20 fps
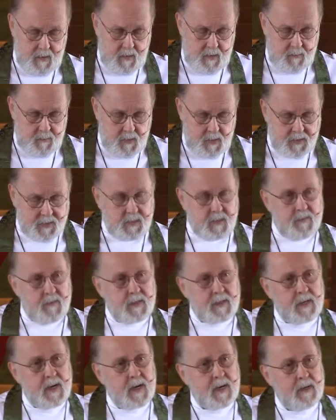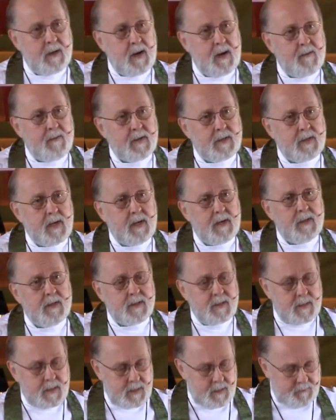Most of us have a
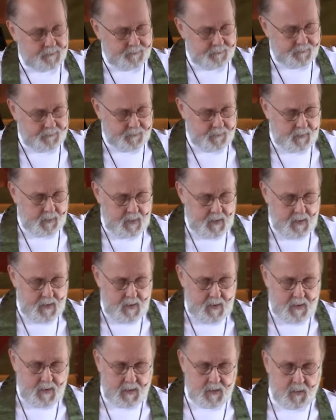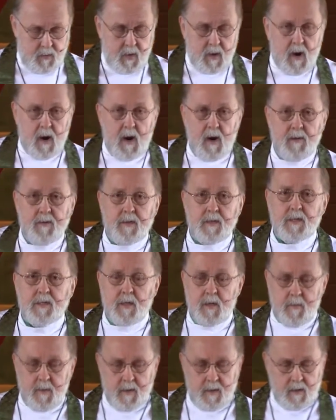tendency to regard the
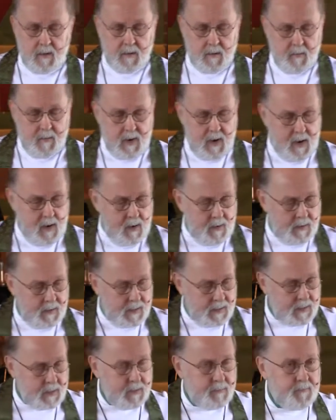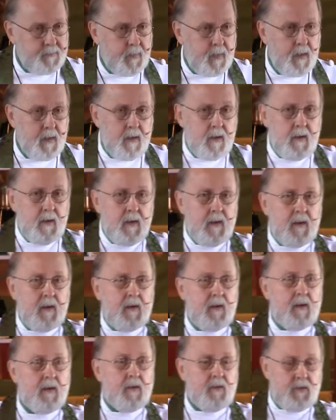Sermon on the Mount as a
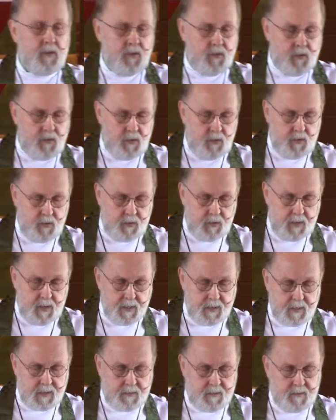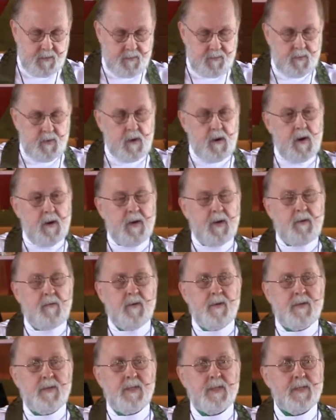to-do list for our
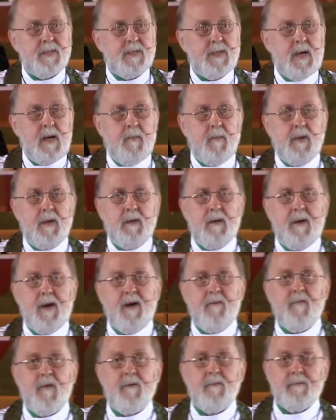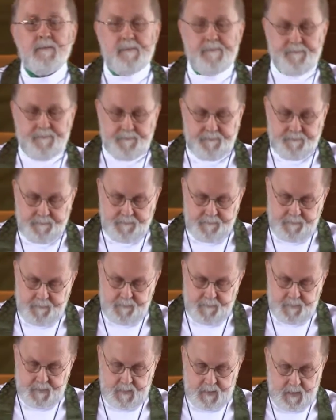entrance exam into heaven.
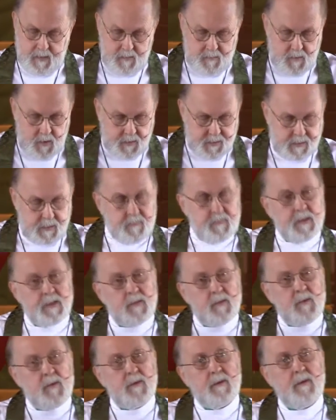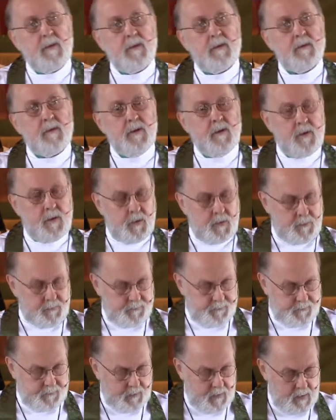And most of us will conclude,
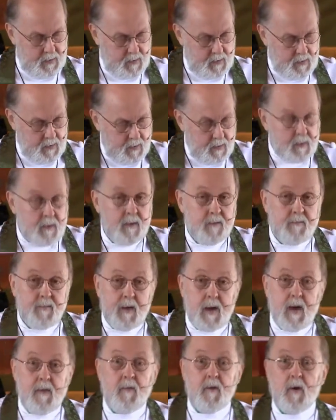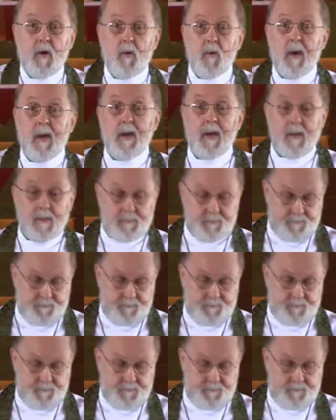if you haven't already,